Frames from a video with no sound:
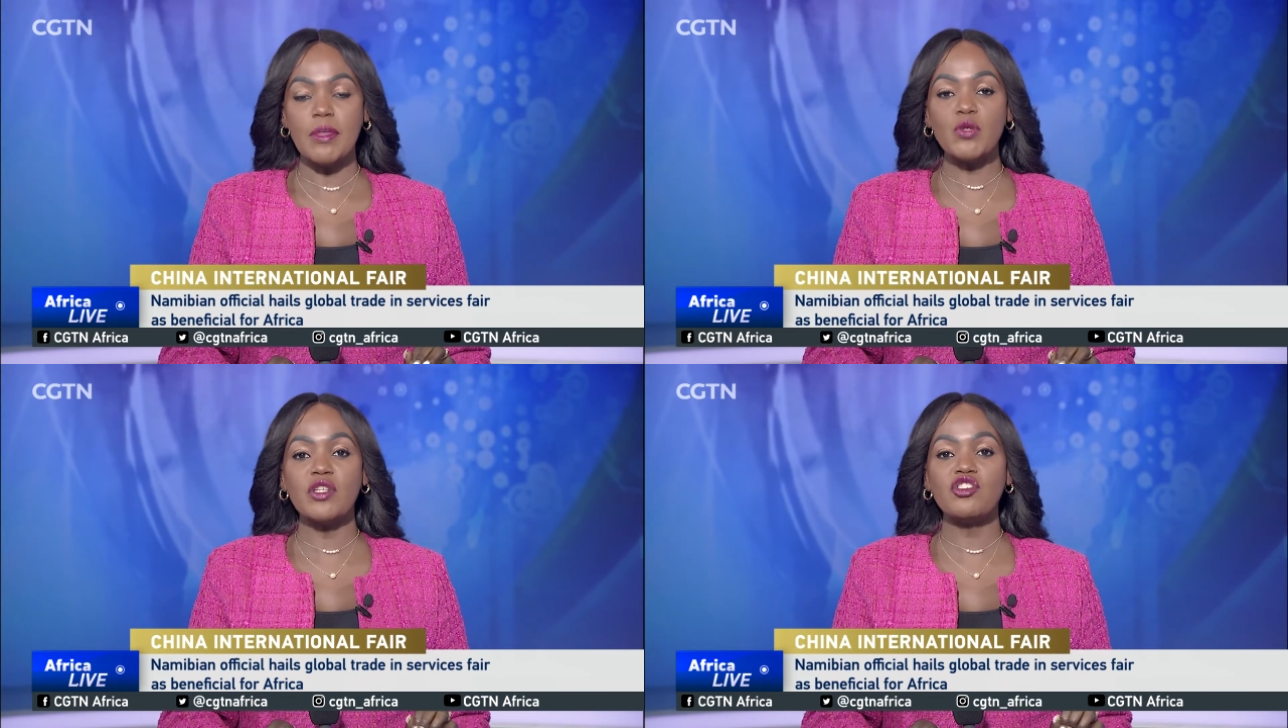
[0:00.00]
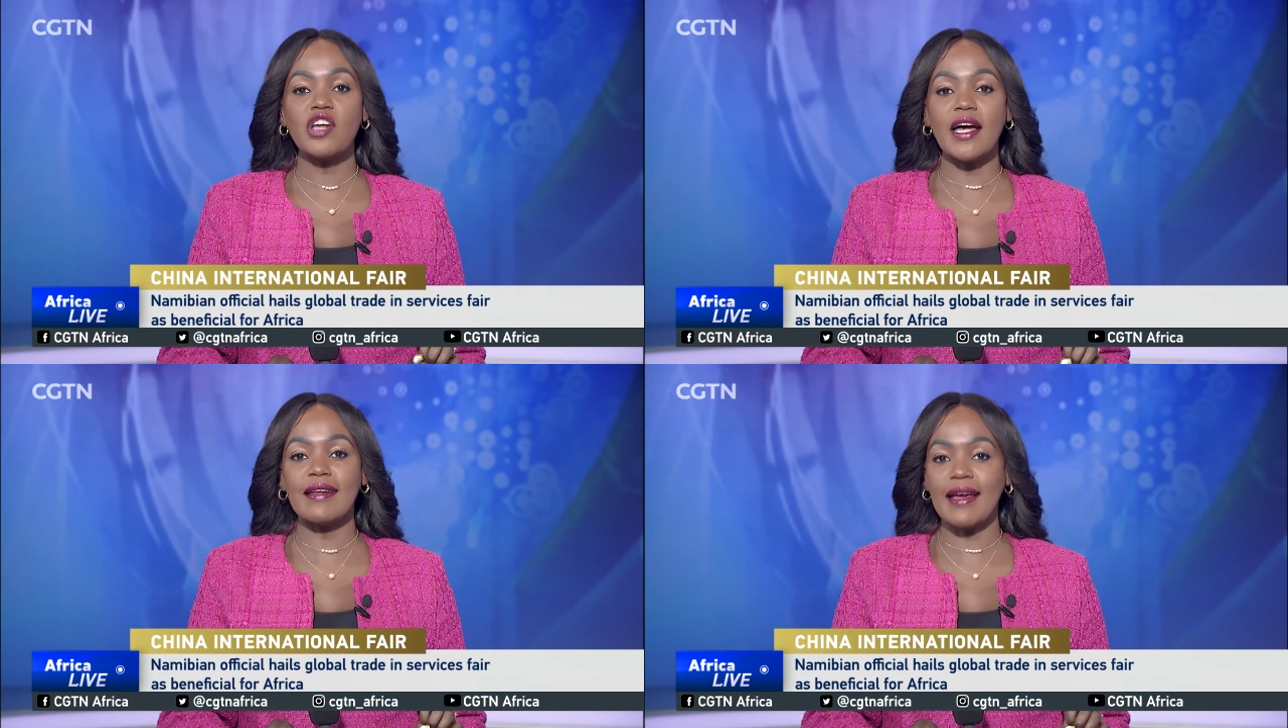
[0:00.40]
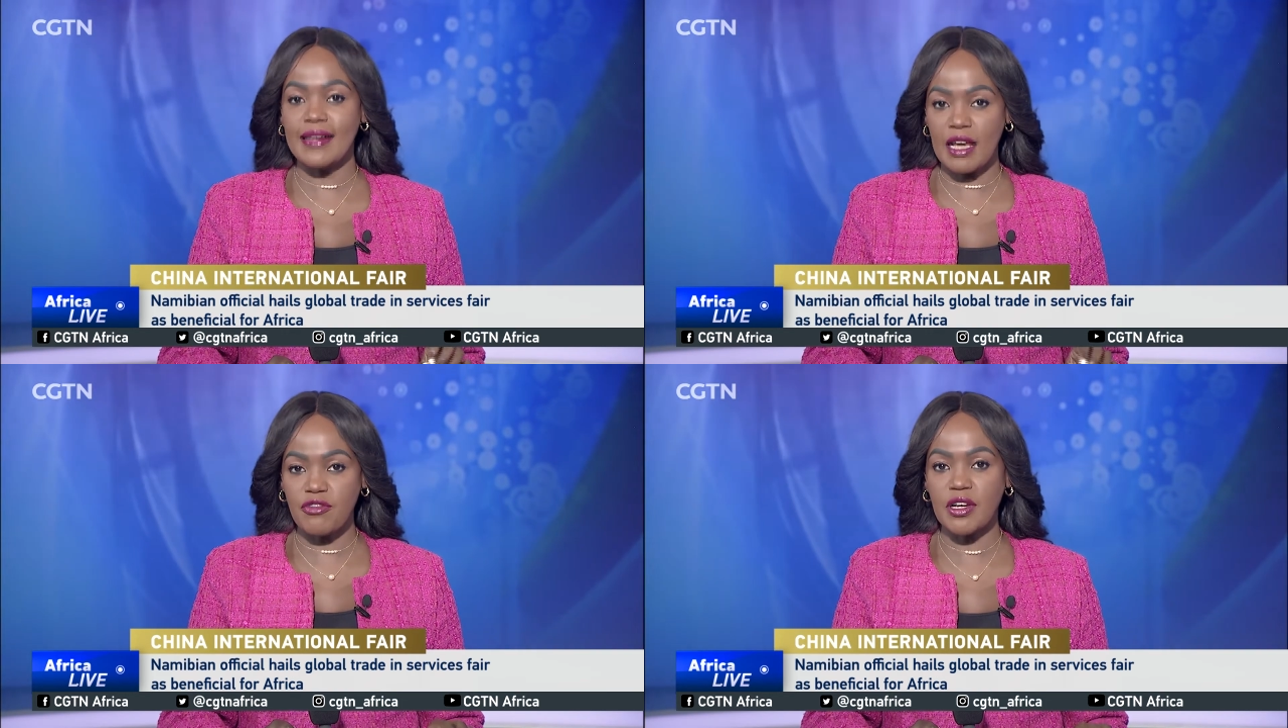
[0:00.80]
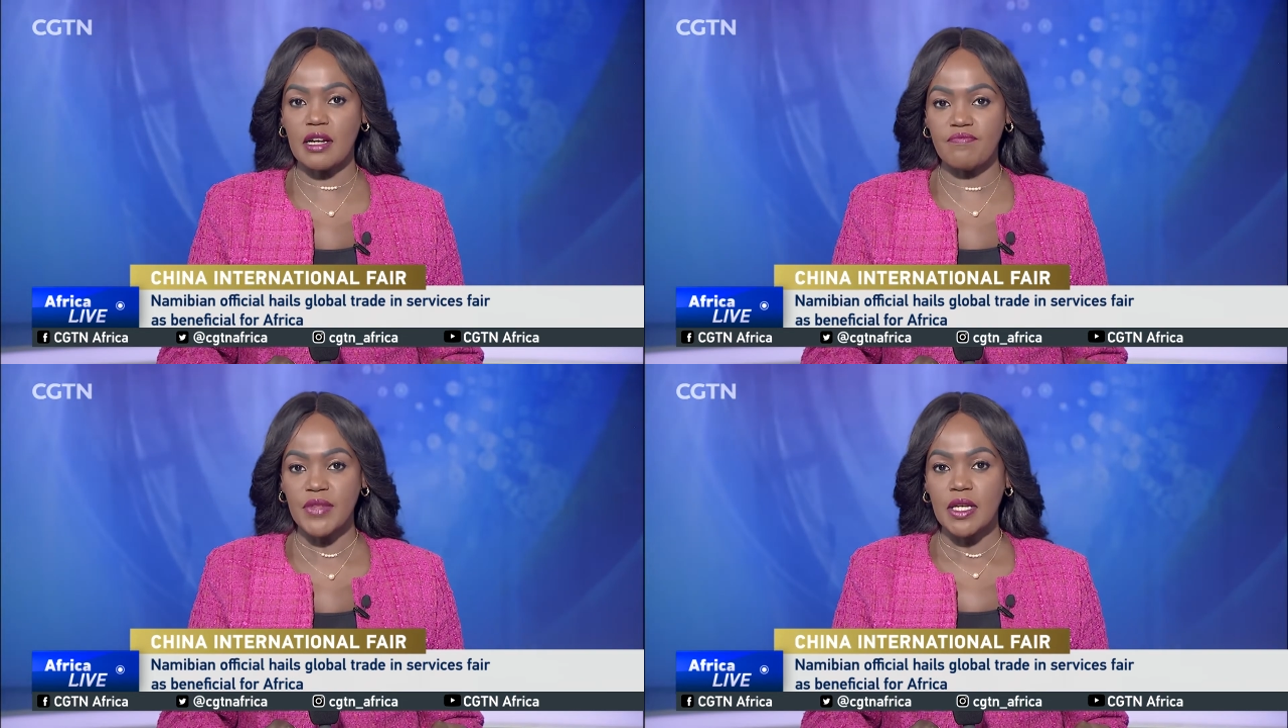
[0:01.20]
between China and
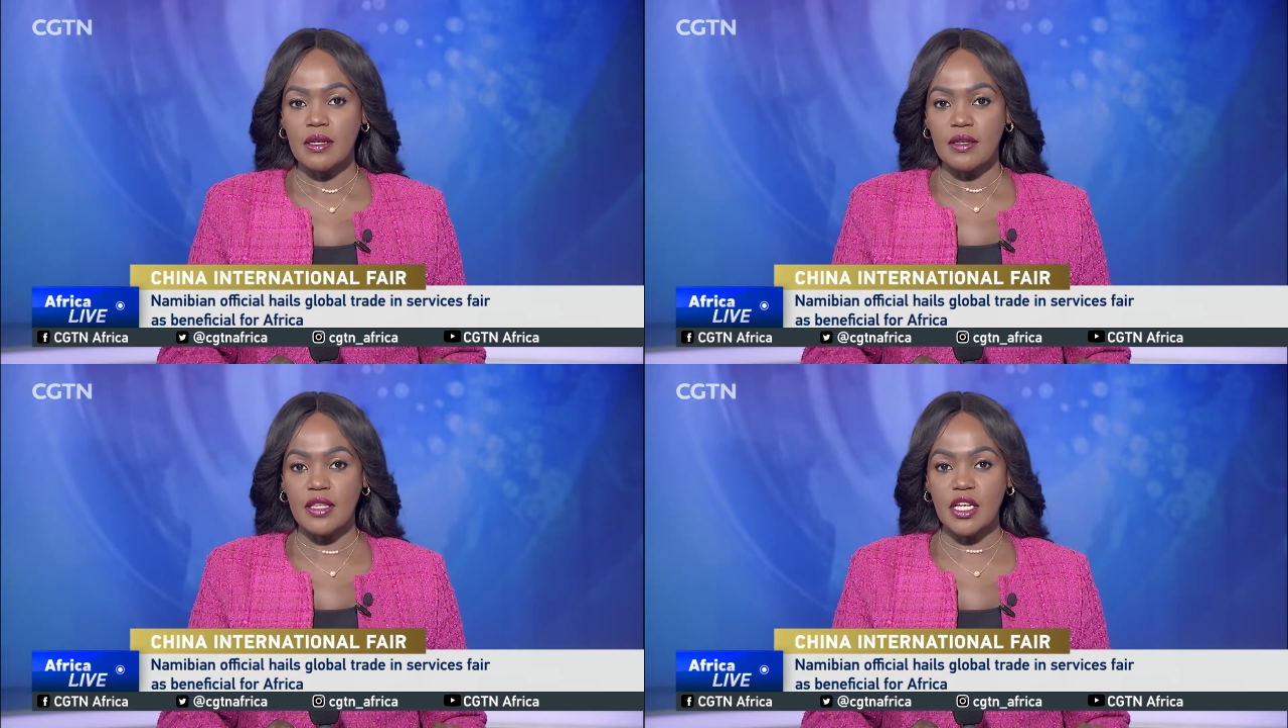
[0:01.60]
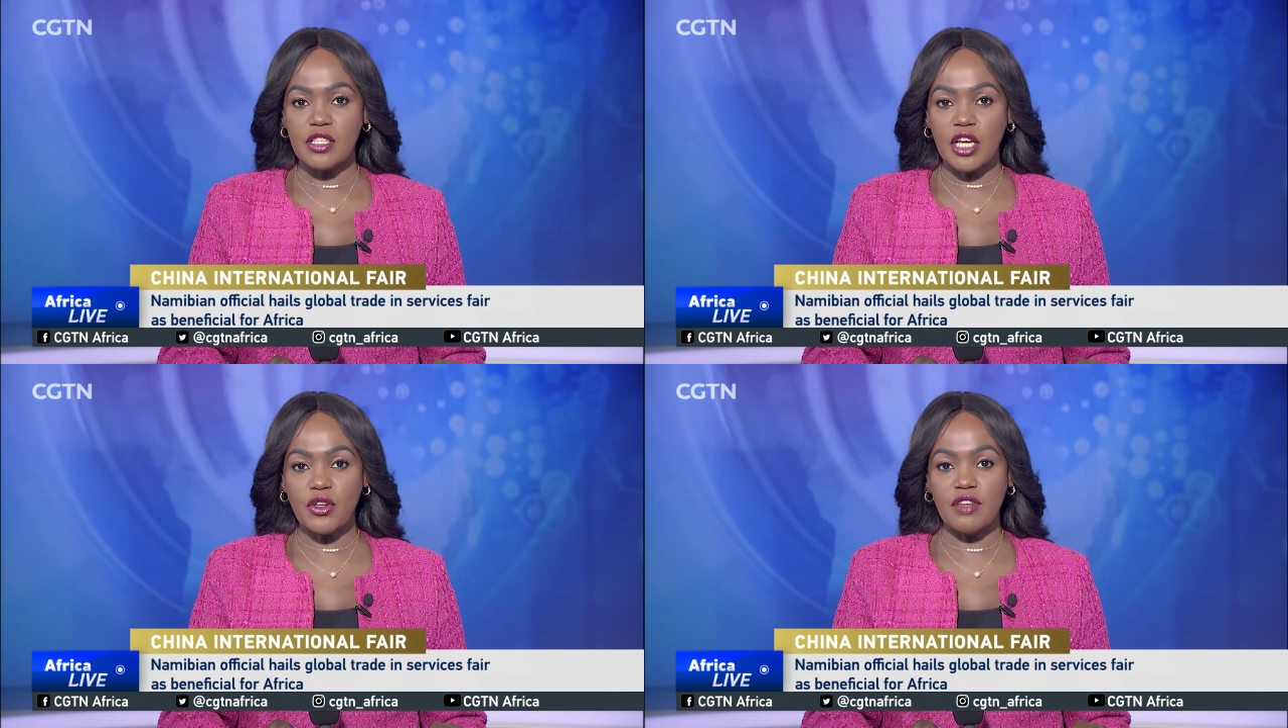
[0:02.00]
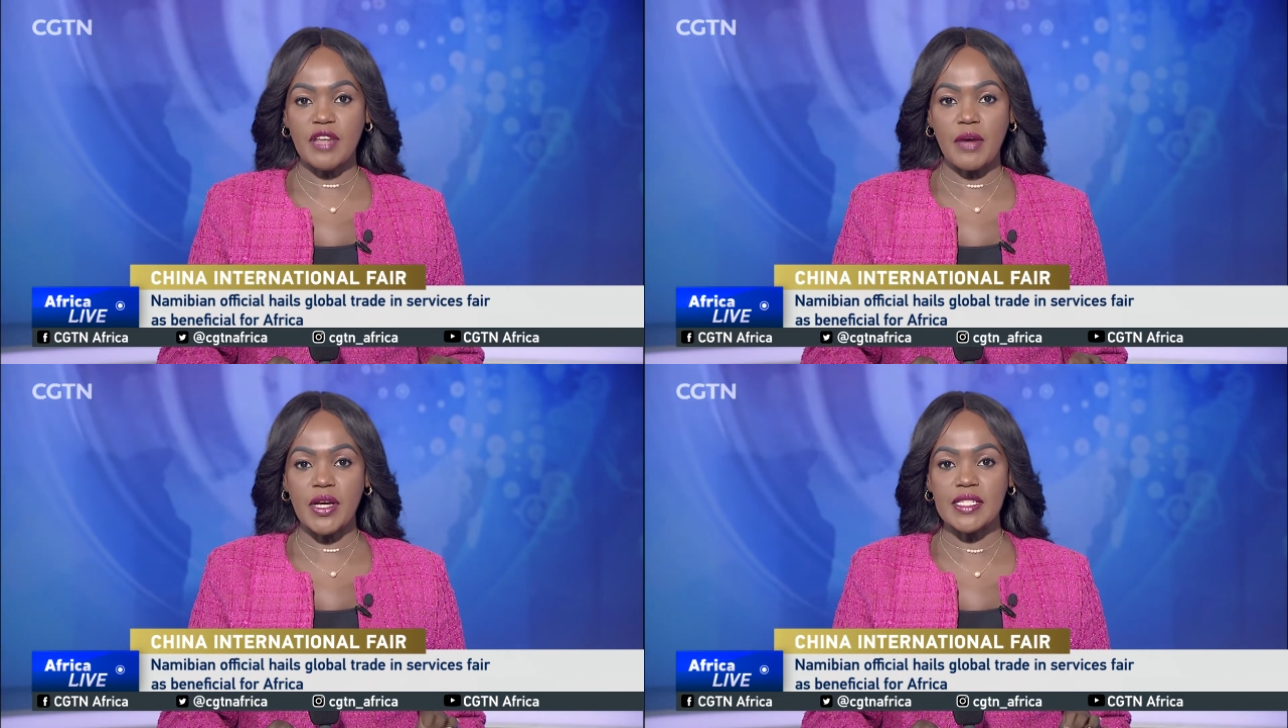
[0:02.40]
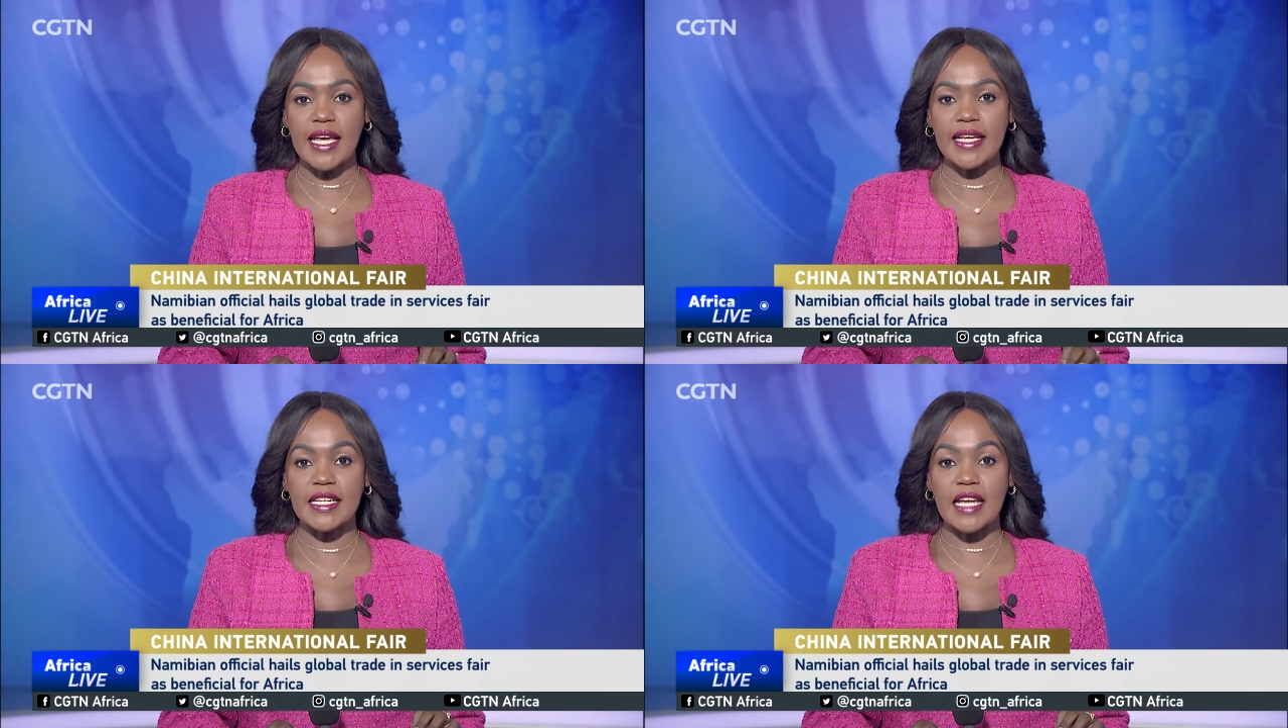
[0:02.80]
Africa. The executive director at